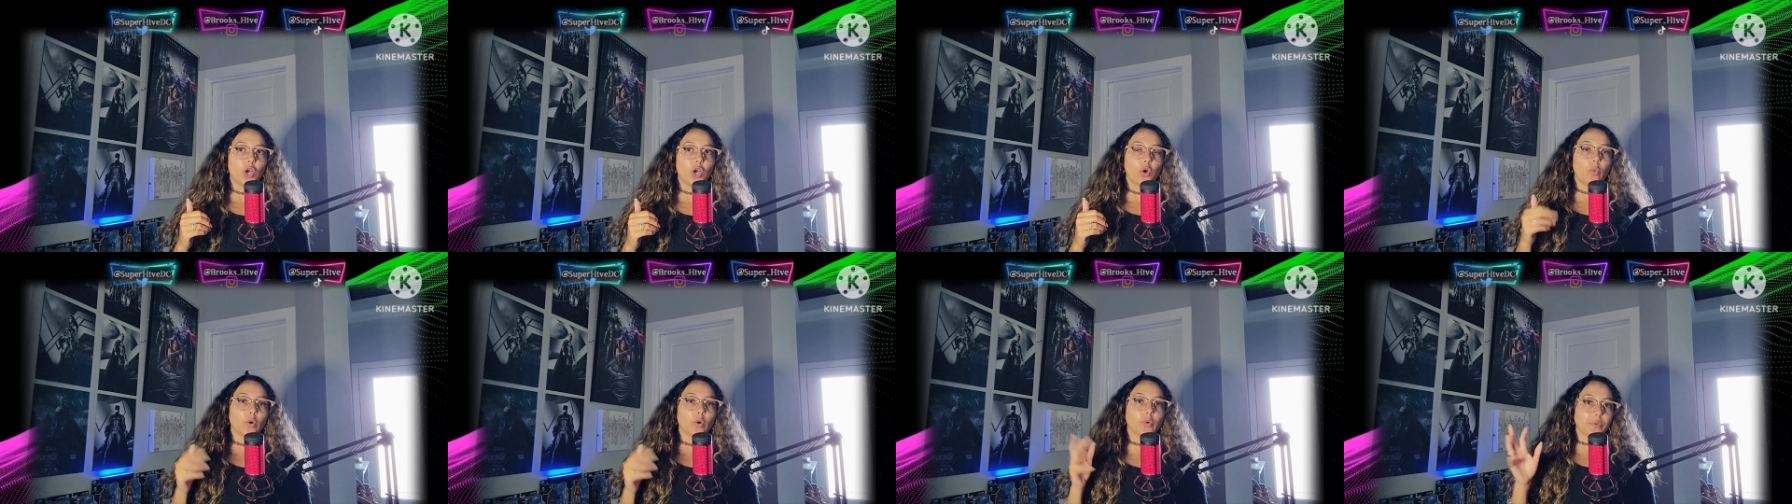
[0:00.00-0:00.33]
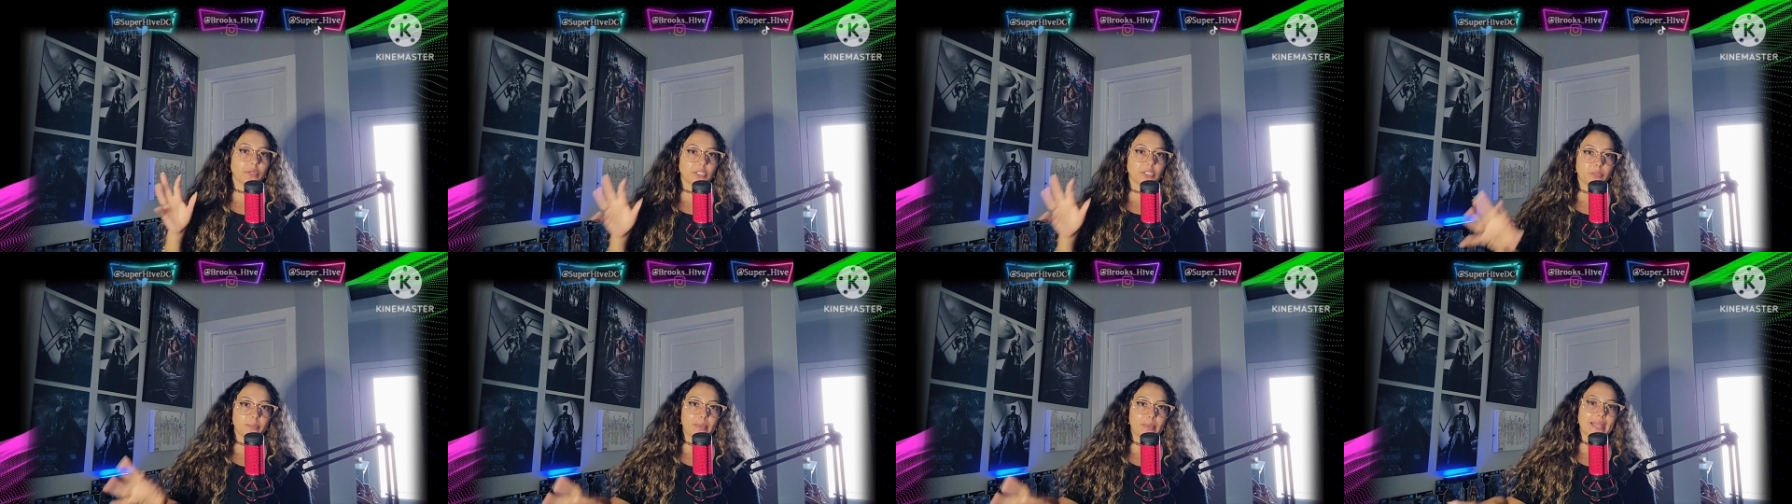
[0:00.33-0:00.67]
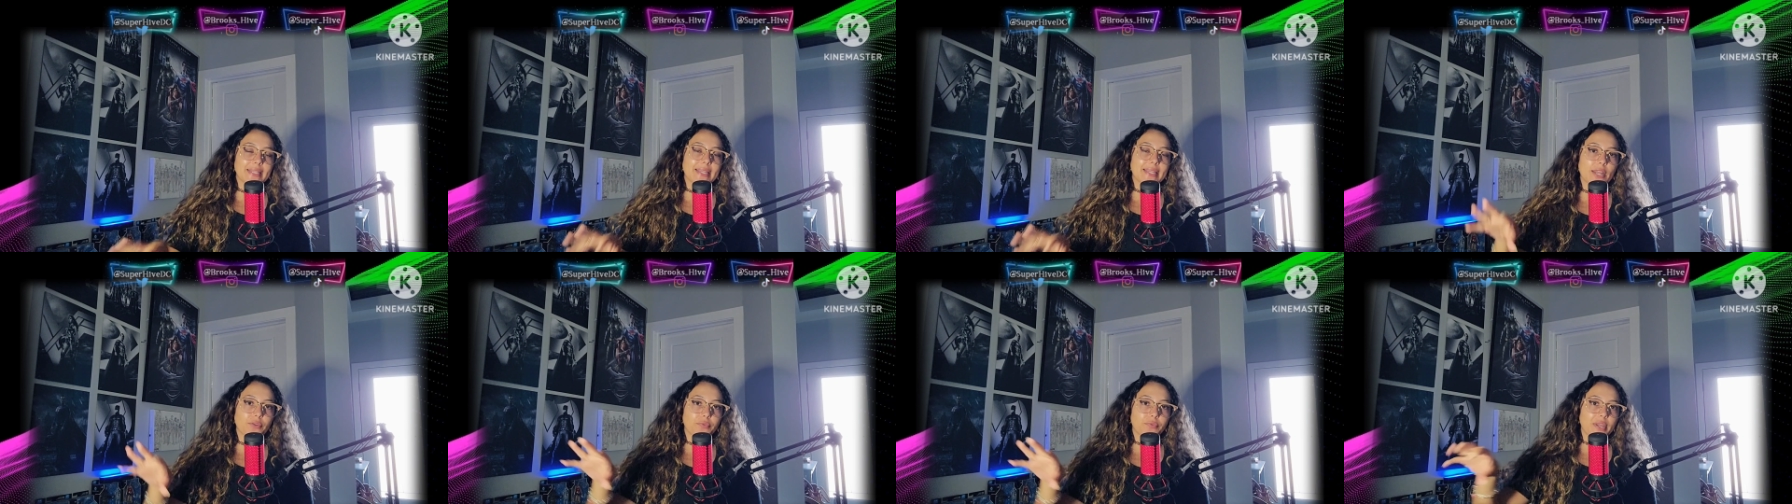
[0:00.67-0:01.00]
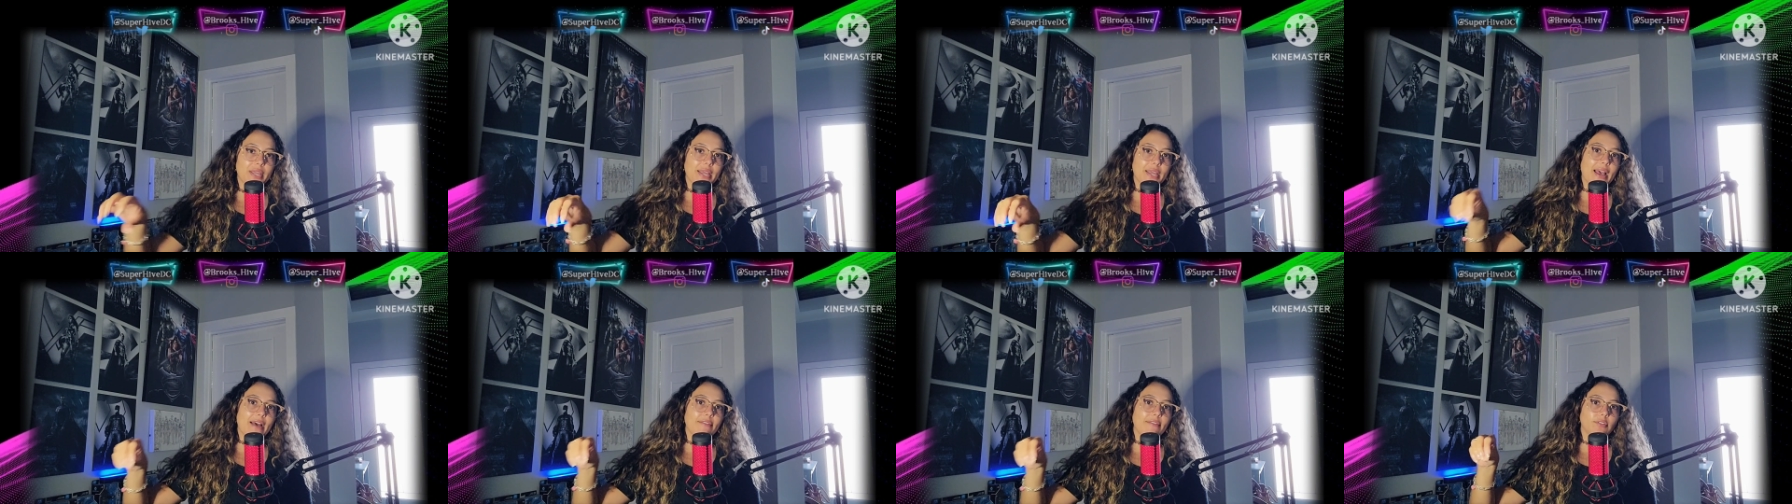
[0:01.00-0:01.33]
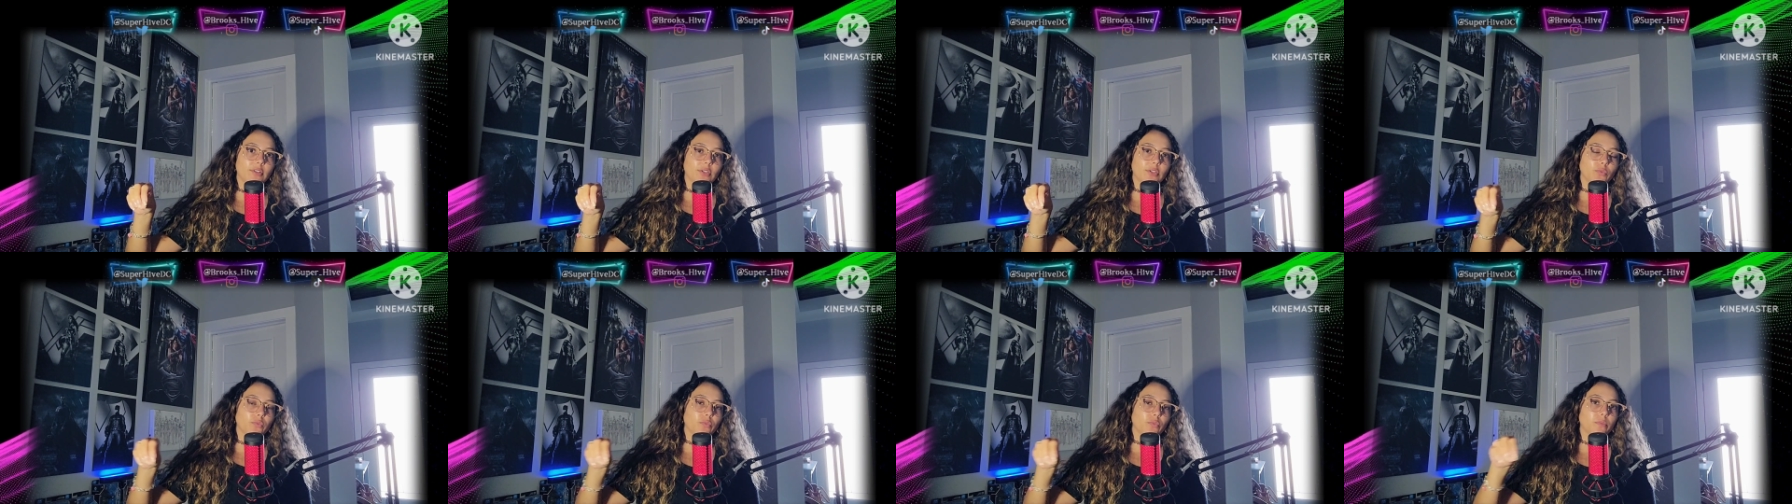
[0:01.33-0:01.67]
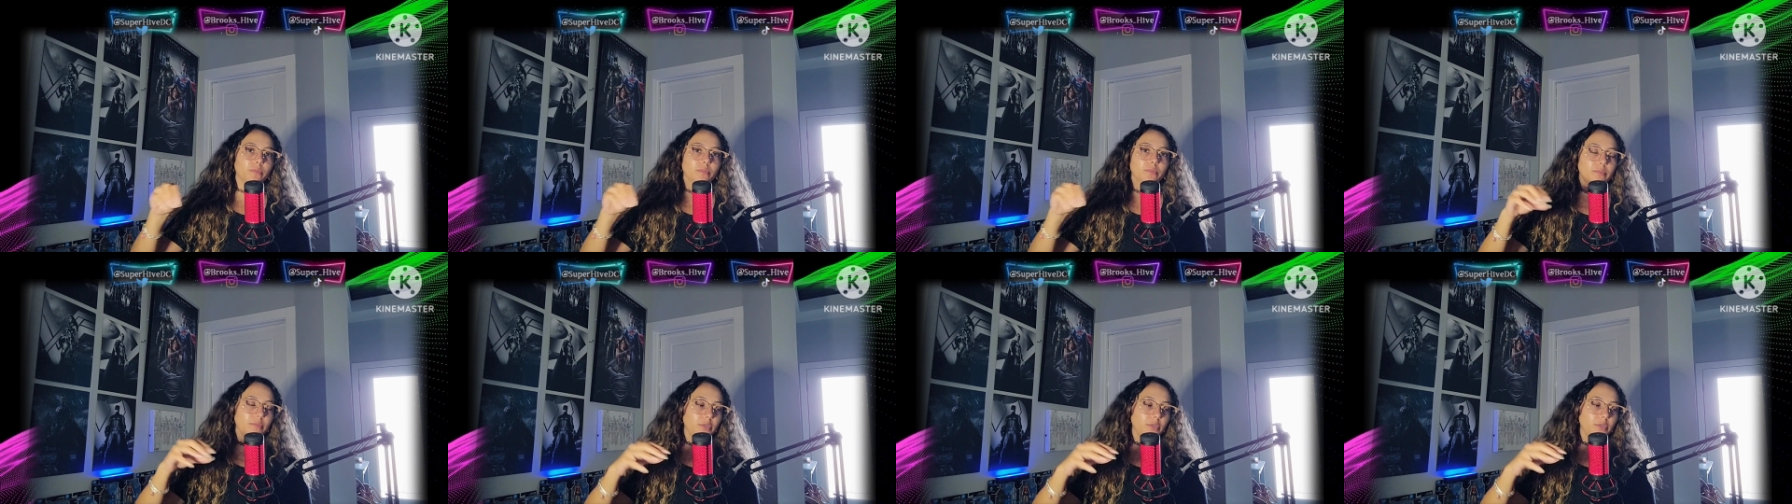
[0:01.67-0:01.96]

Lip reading: would respect Henry Cavill and,